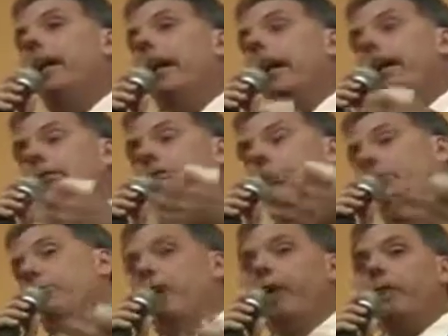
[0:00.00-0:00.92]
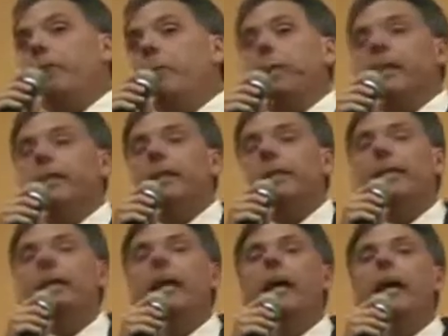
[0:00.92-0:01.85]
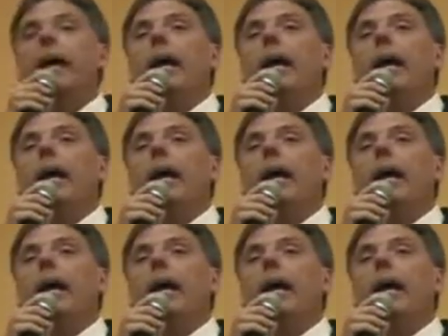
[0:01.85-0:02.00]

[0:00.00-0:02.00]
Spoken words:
to run their business.